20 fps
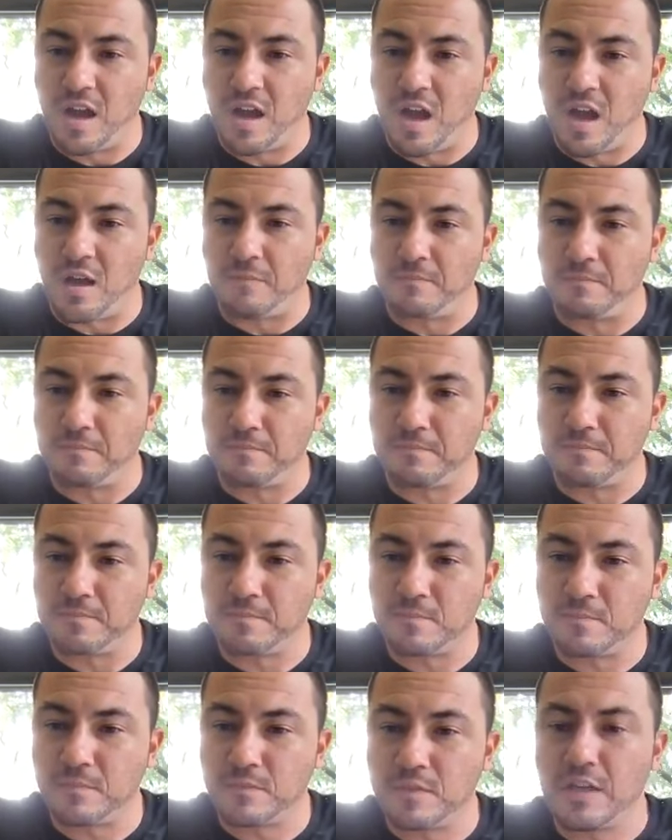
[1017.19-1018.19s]
um,
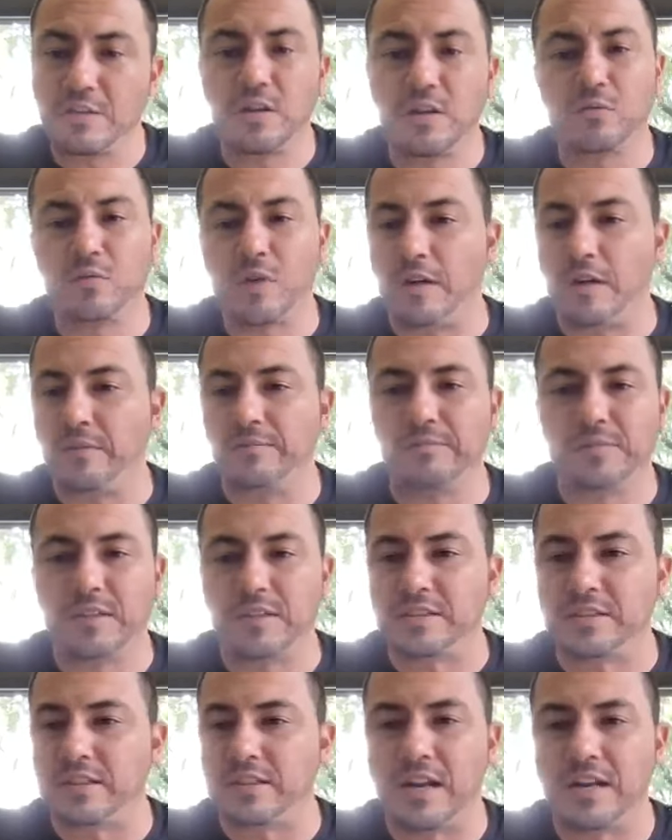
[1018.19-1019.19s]
yeah, no, uh,
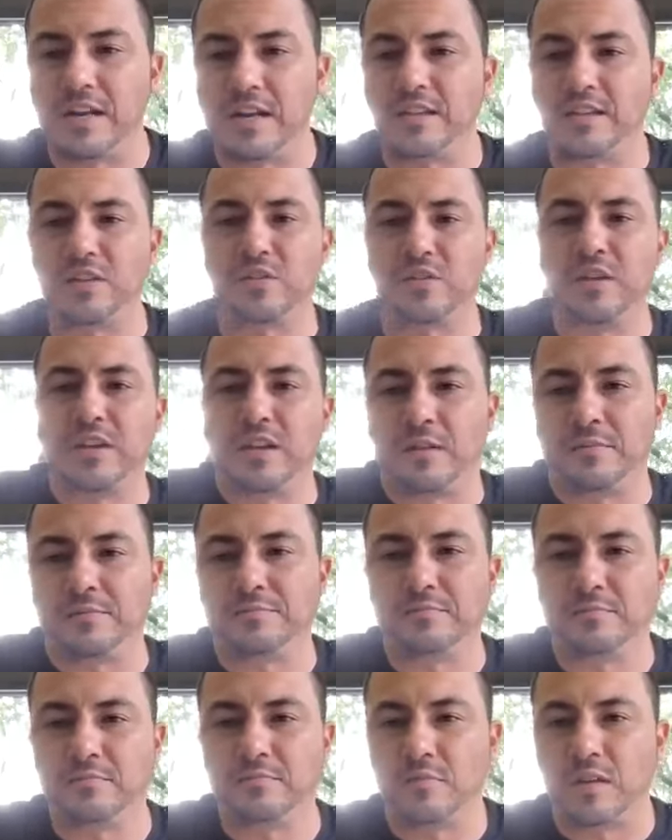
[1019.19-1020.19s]
listen, anything you need,
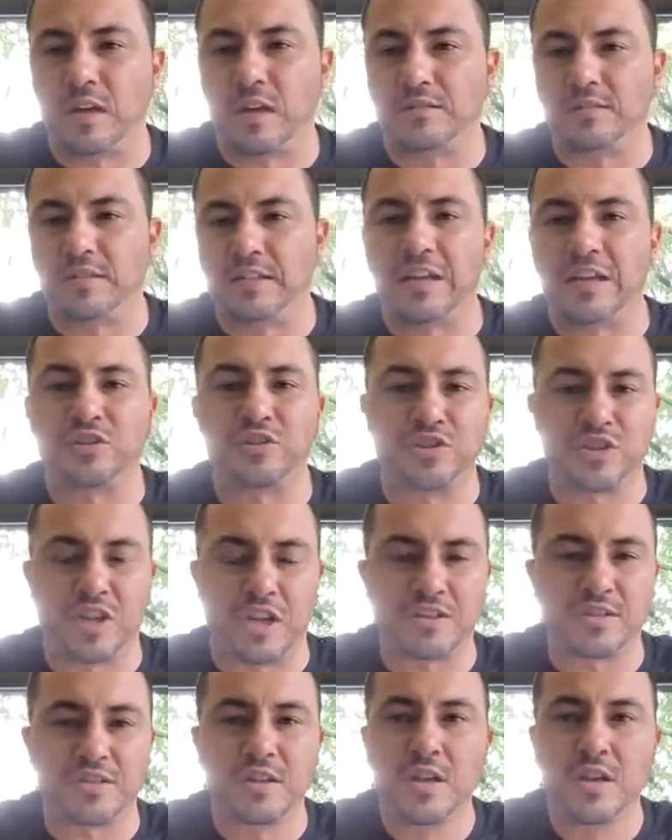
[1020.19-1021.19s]
I'll, the answer's
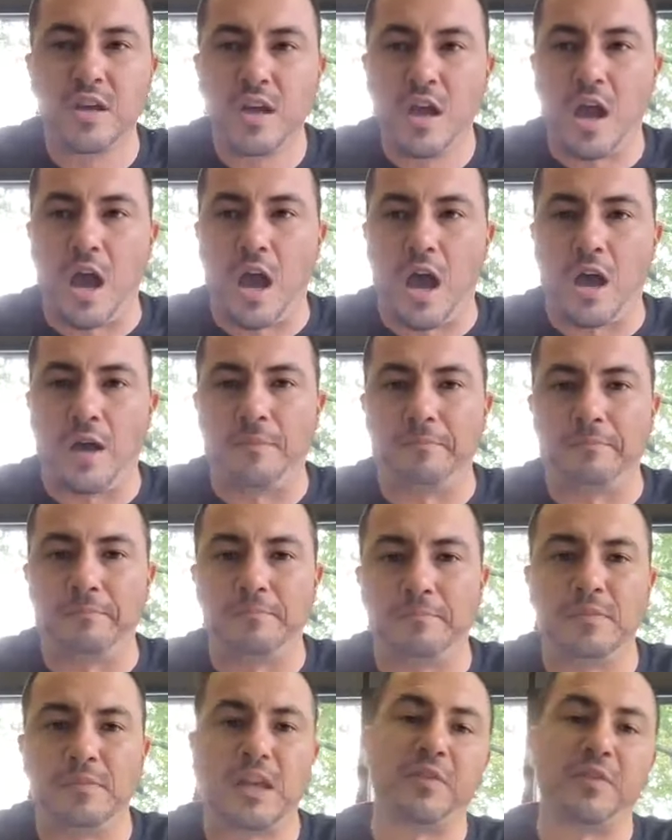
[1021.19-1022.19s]
yes.
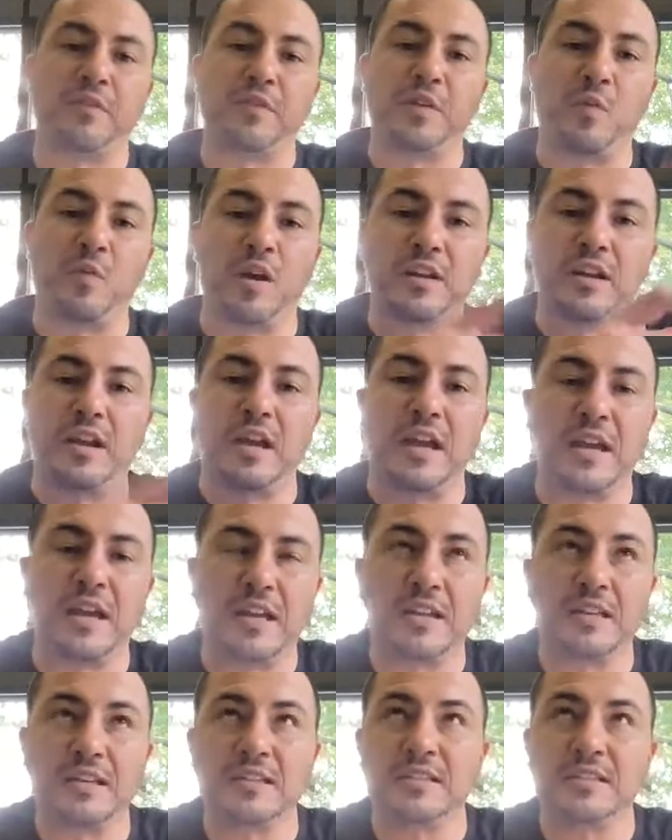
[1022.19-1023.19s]
Um, love everyone
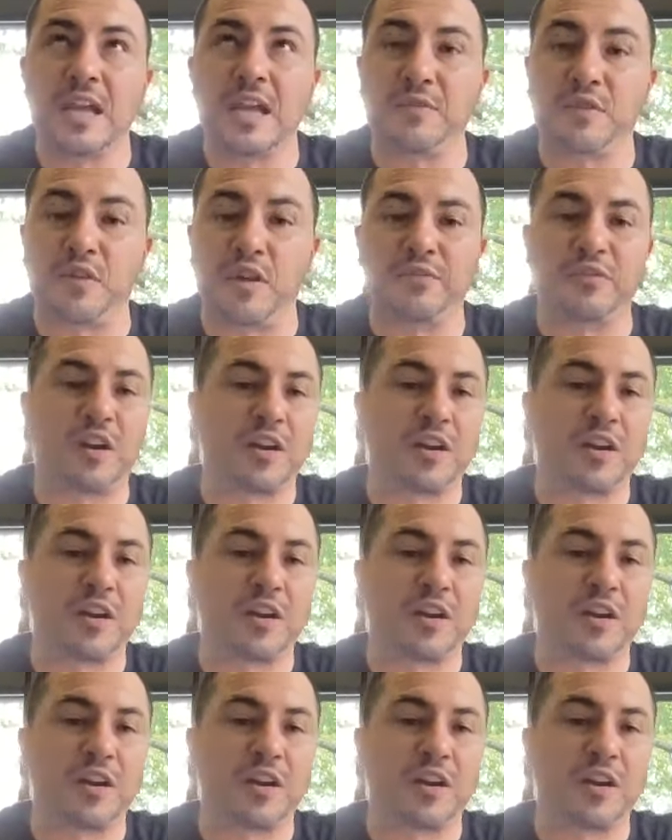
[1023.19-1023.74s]
and have a great